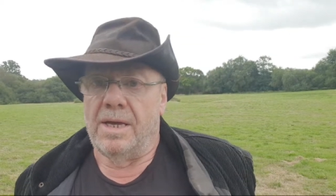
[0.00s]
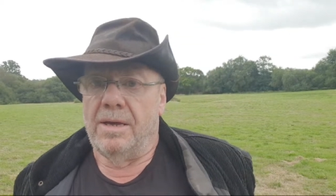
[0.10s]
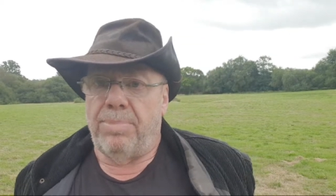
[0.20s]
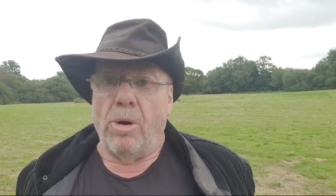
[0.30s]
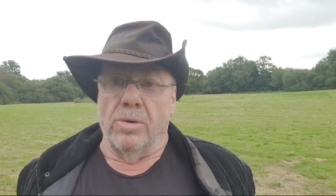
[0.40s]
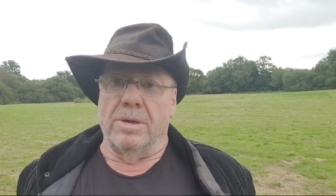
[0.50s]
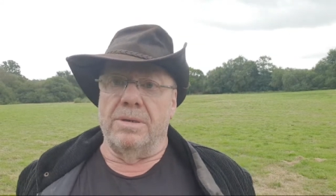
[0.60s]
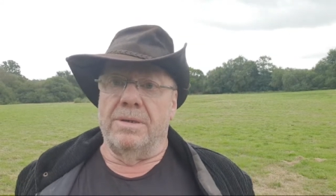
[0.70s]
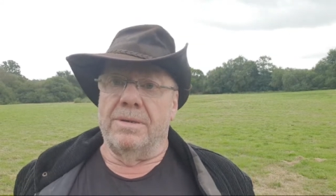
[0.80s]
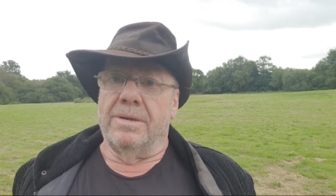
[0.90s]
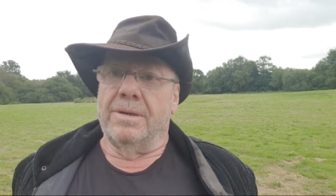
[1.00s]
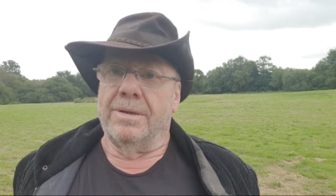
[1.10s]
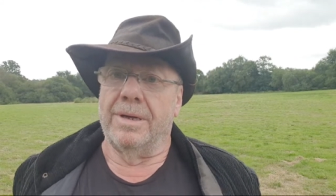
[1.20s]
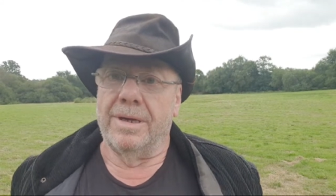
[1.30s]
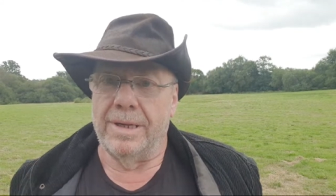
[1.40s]
Bolton,
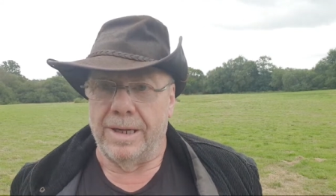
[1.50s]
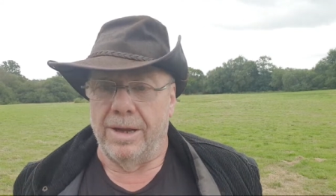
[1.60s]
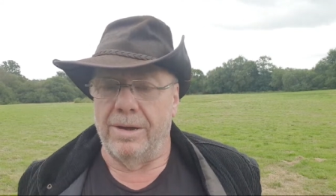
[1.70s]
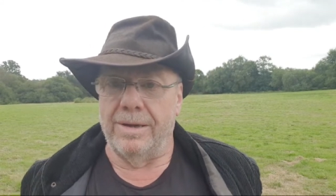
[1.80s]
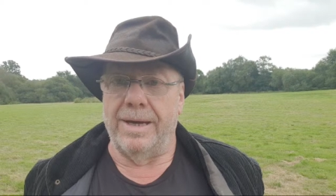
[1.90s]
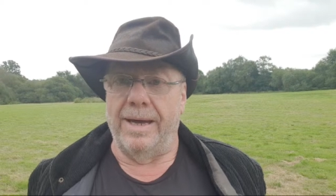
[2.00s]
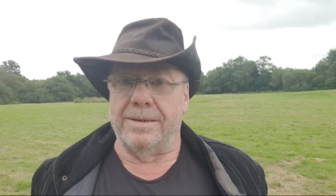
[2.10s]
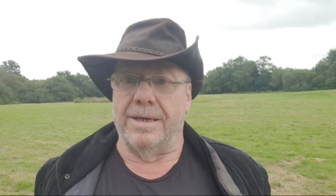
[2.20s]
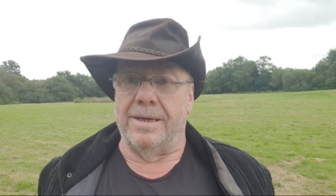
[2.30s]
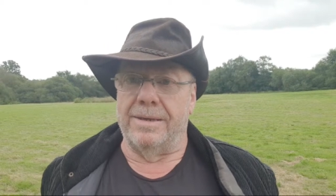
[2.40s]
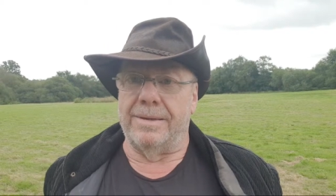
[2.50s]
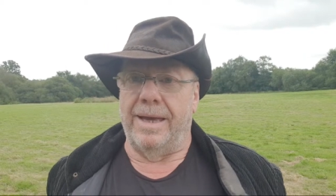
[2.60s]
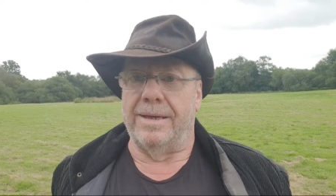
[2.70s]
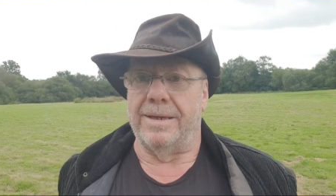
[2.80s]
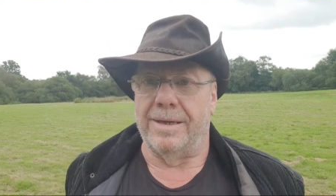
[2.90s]
had
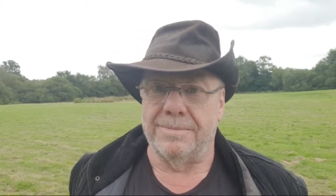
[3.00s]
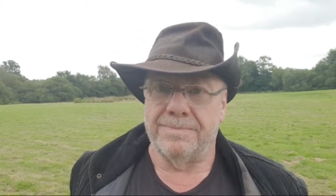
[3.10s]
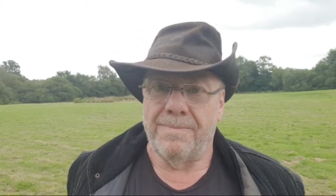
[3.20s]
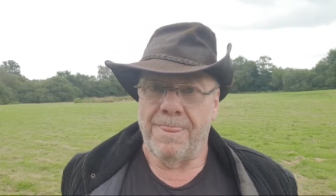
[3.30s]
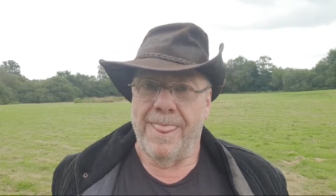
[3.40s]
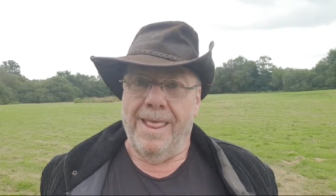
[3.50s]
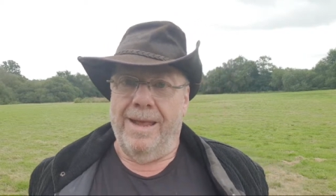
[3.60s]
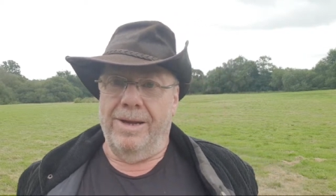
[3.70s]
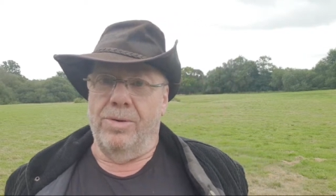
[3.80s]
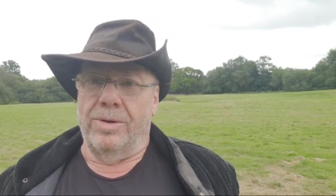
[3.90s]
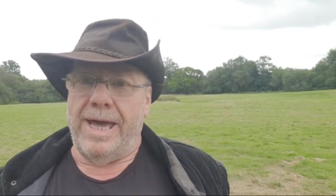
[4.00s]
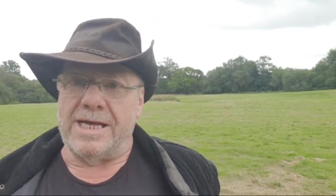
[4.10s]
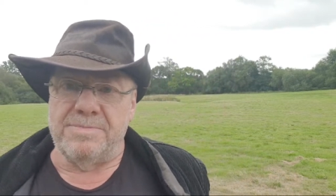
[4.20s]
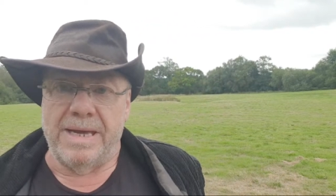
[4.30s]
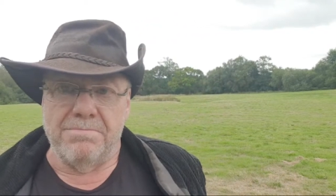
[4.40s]
an
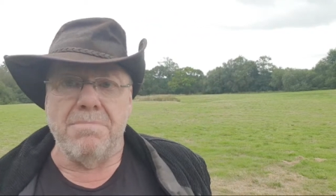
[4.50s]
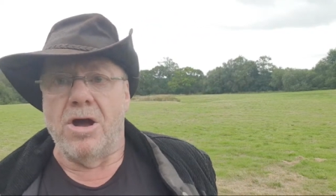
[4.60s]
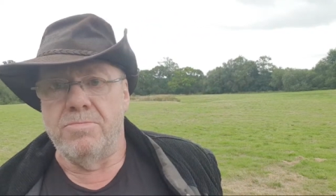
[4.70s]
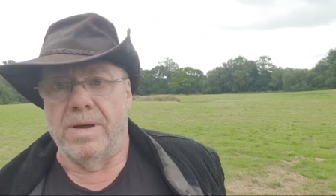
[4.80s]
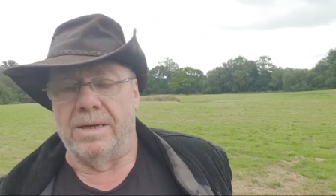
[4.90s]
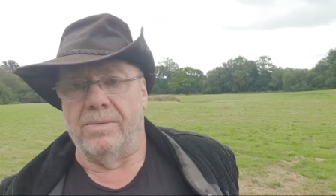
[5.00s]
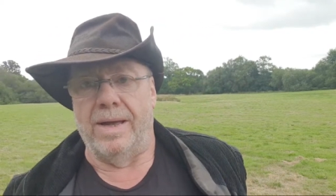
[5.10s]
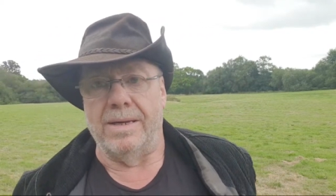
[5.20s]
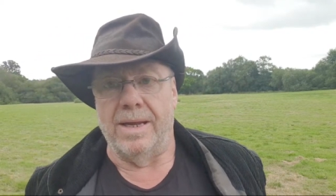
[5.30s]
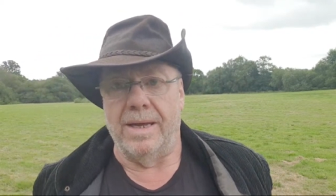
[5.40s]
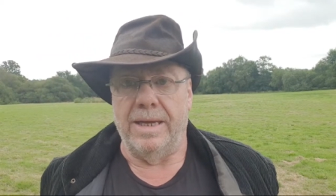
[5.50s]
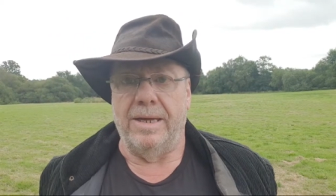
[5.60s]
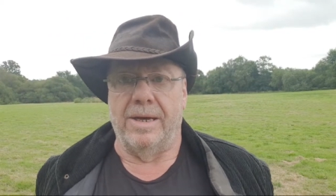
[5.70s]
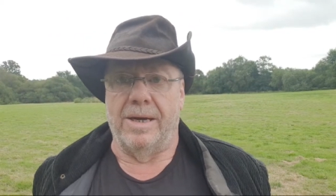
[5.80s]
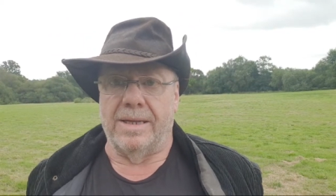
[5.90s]
orgasmic moment when he
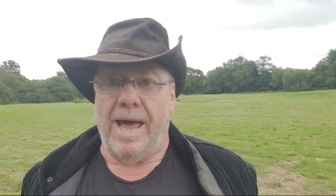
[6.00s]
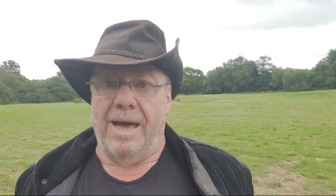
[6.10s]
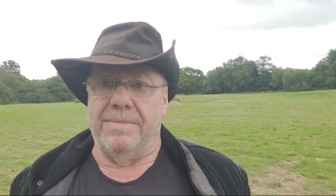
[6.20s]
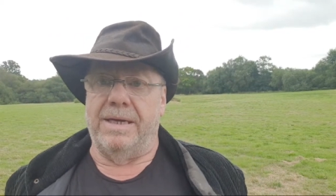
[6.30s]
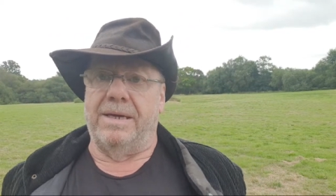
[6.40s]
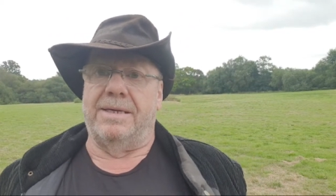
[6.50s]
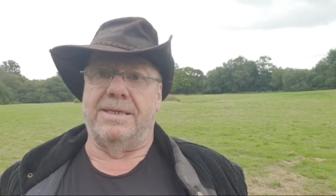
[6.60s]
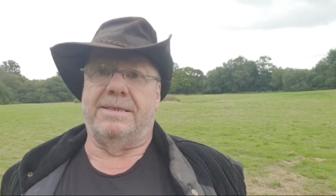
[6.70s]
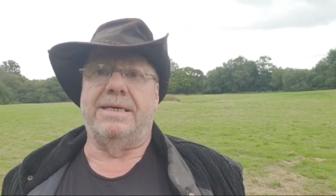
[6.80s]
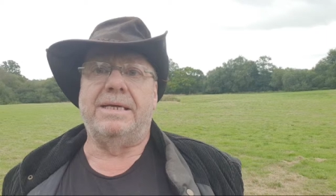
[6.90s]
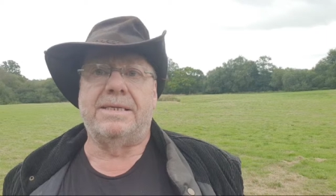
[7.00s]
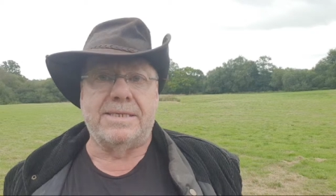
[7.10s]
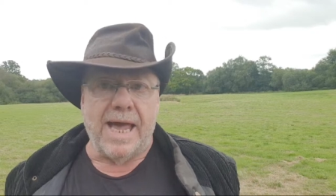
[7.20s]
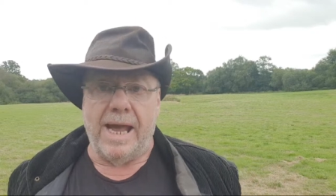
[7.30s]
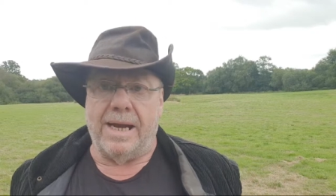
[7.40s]
heard that, because it's
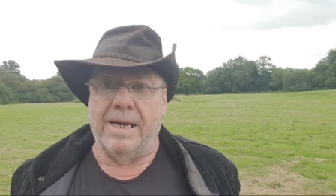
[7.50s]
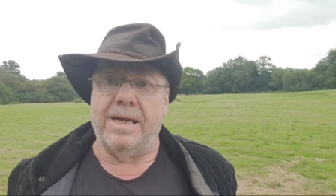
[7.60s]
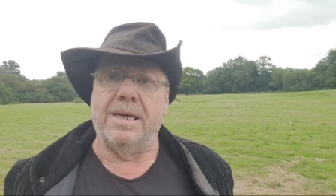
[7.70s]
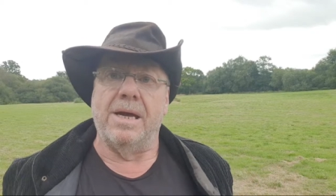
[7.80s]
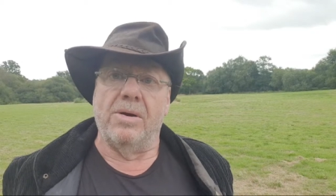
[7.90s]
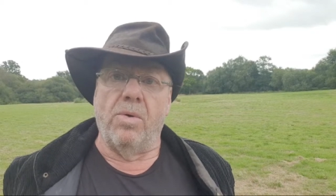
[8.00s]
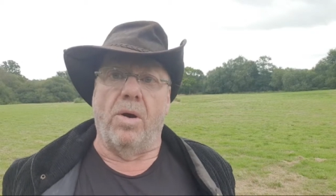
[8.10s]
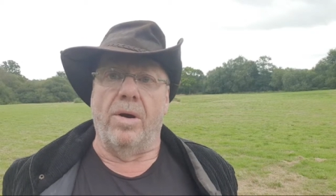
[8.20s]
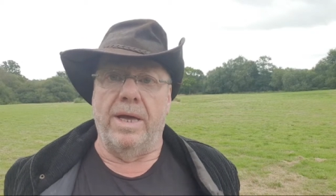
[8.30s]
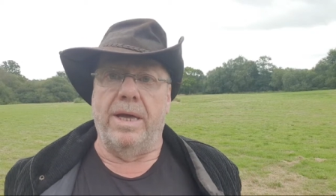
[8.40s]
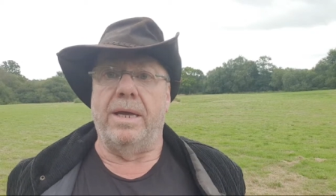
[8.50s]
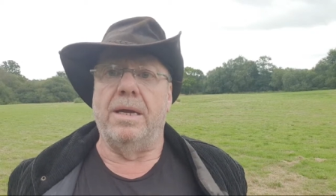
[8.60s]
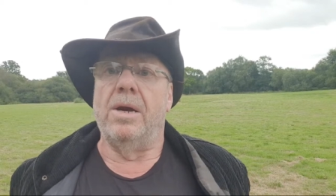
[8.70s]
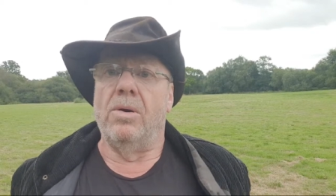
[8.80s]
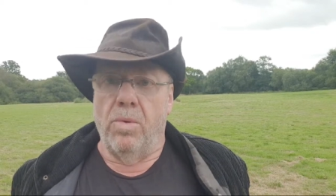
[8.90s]
exactly what he
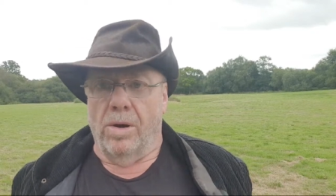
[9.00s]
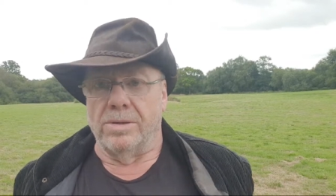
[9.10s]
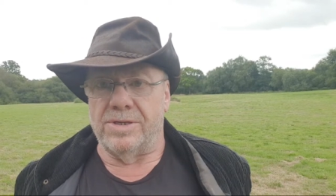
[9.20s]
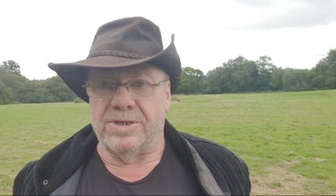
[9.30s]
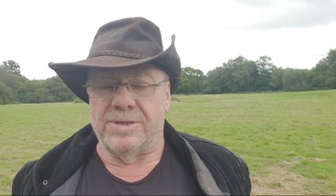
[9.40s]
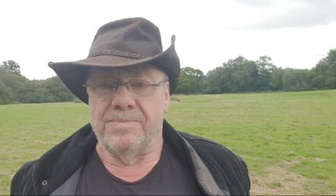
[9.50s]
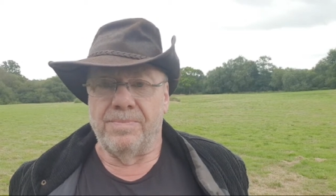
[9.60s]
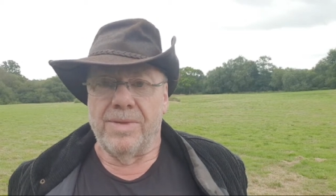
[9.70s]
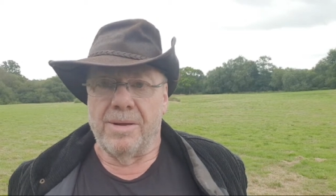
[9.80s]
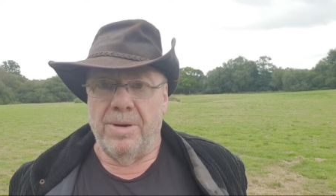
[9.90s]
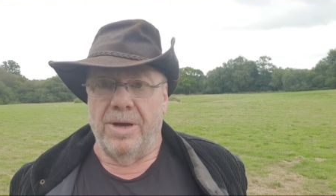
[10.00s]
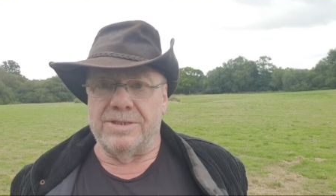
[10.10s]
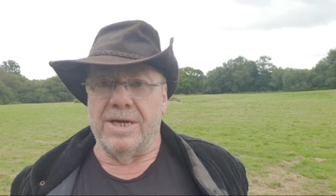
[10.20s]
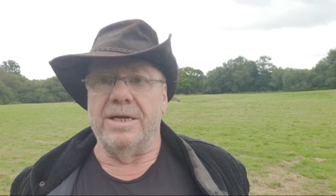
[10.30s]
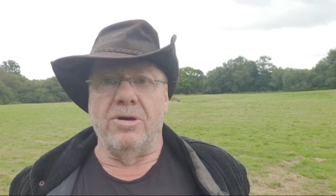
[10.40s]
wants. But,
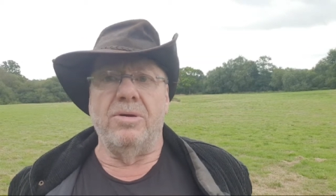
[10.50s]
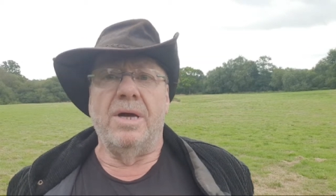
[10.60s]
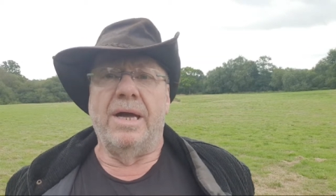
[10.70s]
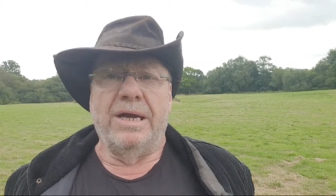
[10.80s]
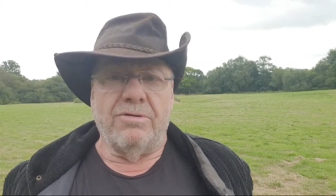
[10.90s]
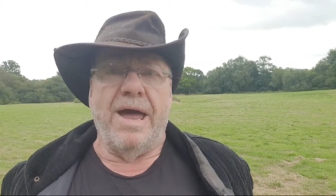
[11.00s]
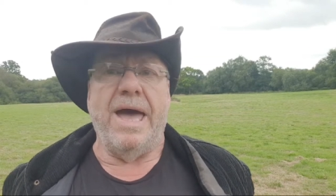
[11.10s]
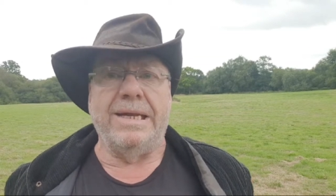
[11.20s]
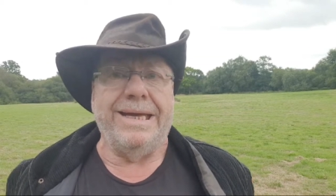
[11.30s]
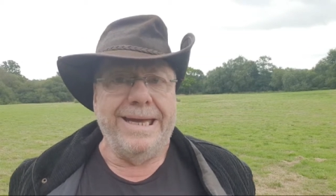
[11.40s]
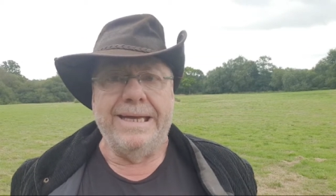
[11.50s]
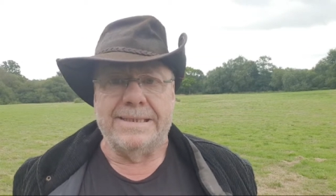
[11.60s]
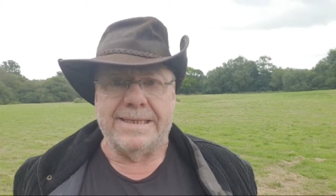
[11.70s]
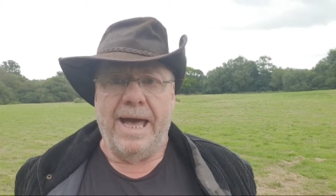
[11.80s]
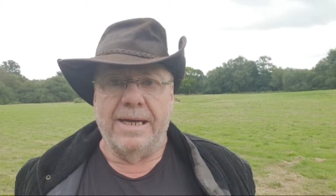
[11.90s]
Iran
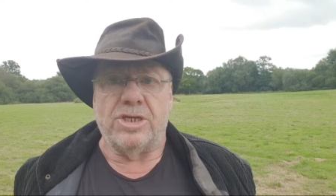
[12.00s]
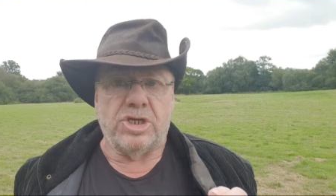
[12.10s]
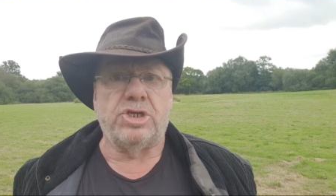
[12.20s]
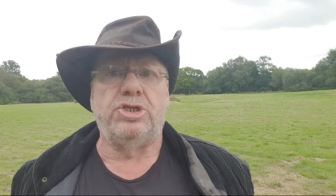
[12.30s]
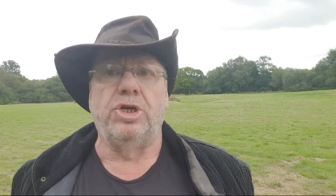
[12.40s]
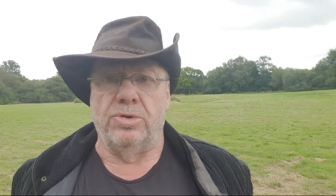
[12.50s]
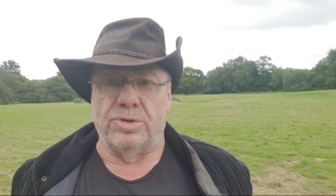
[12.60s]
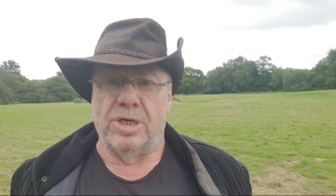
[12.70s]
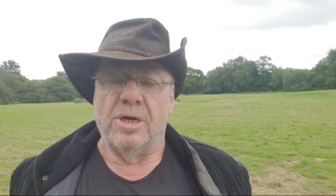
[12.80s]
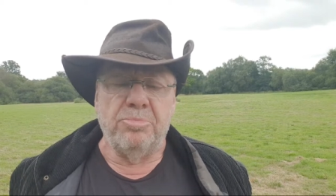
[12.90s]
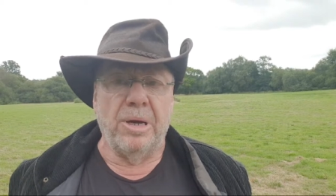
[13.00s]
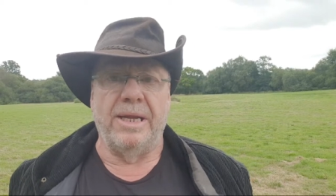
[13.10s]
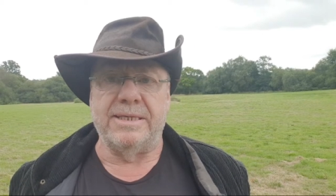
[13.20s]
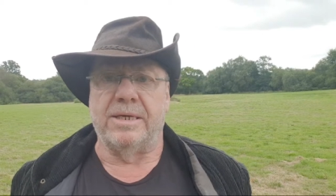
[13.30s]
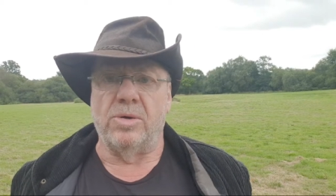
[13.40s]
is an astute
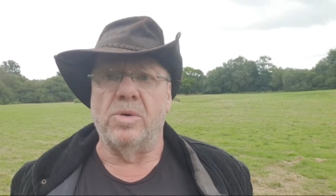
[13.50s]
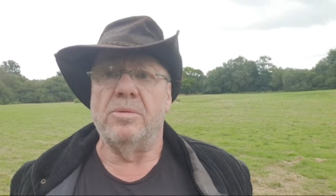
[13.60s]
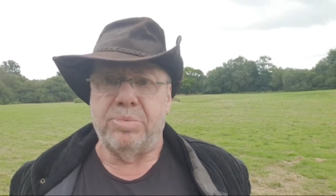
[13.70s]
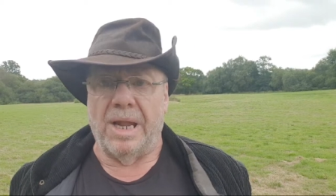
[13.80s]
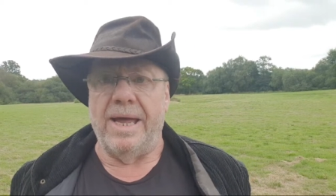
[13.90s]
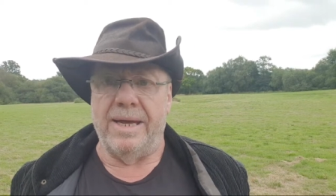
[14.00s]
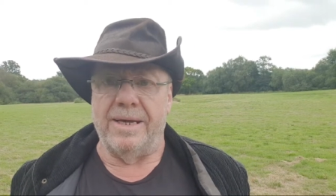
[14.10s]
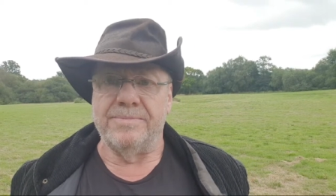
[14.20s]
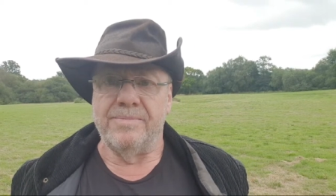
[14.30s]
political player,